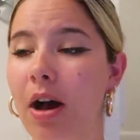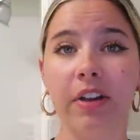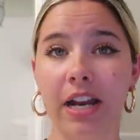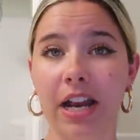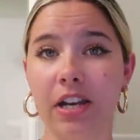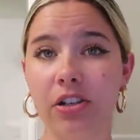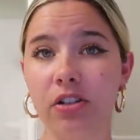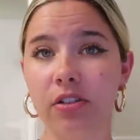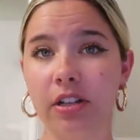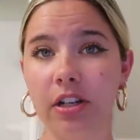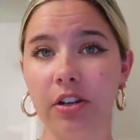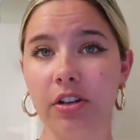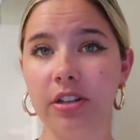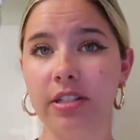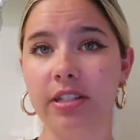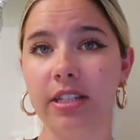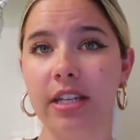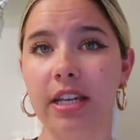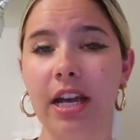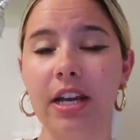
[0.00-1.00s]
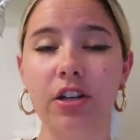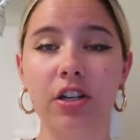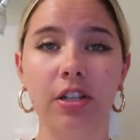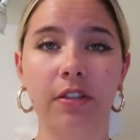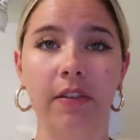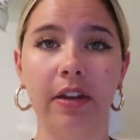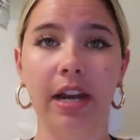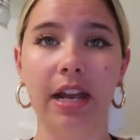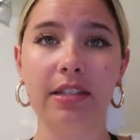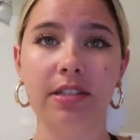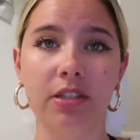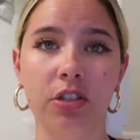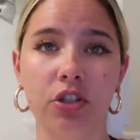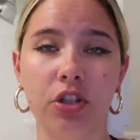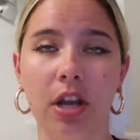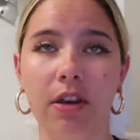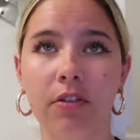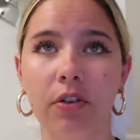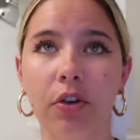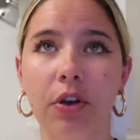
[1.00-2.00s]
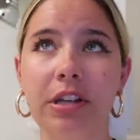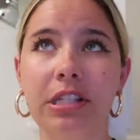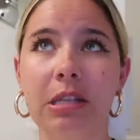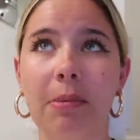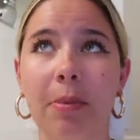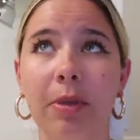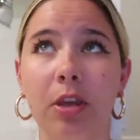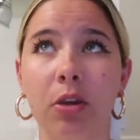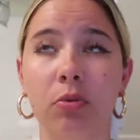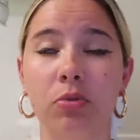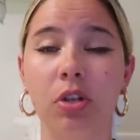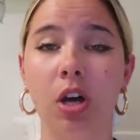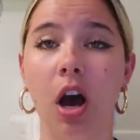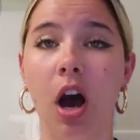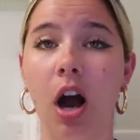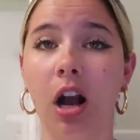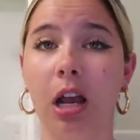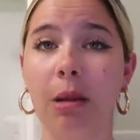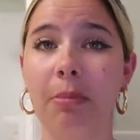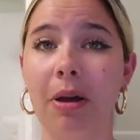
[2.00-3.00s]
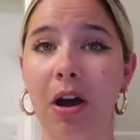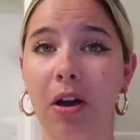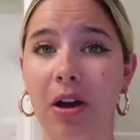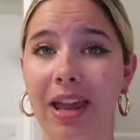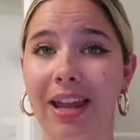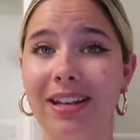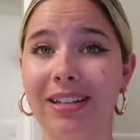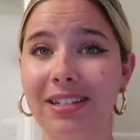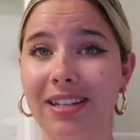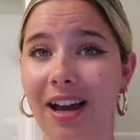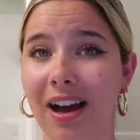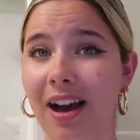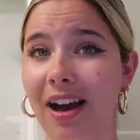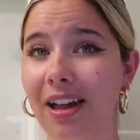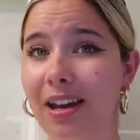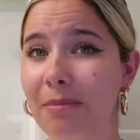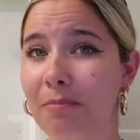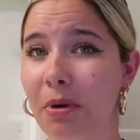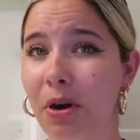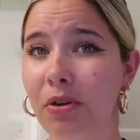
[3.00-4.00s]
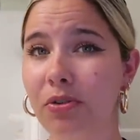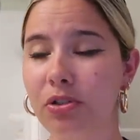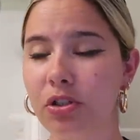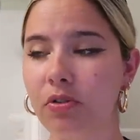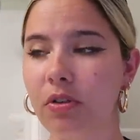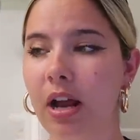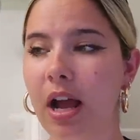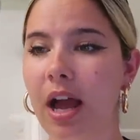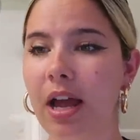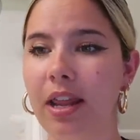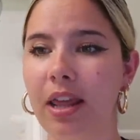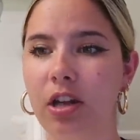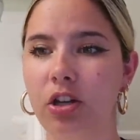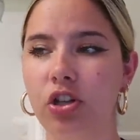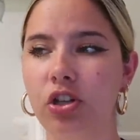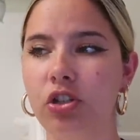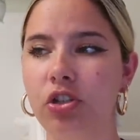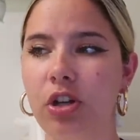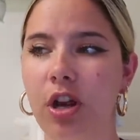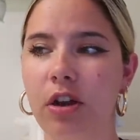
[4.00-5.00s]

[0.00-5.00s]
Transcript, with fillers: Financial literacy and just finances in general is something you talk about a ton post-grad, and just